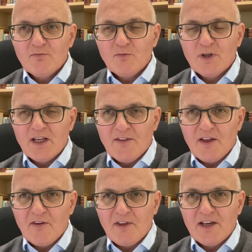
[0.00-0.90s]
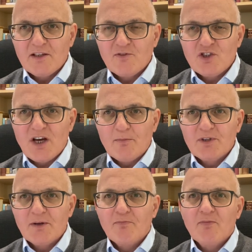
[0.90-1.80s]
We'll get that at the end of the
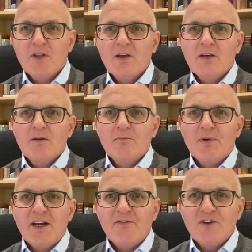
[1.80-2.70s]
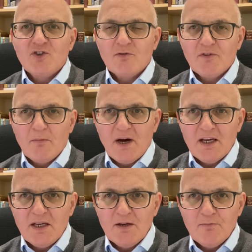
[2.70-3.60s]
chapter. Beneficial for
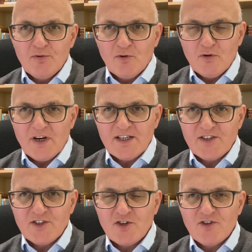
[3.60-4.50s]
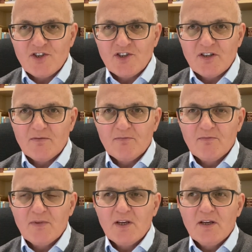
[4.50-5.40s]
my progress as a Christian,
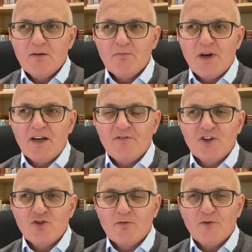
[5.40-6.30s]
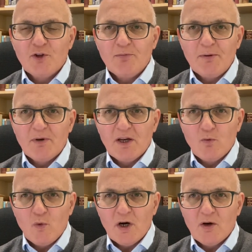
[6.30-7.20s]
beneficial for the people I
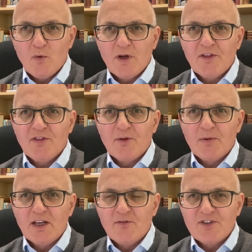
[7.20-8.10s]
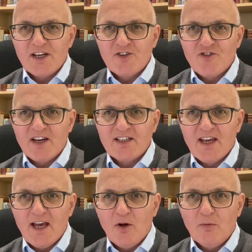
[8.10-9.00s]
work with, the believers I try to
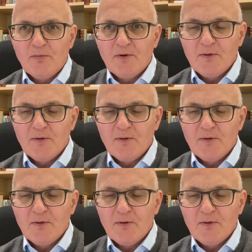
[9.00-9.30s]
help.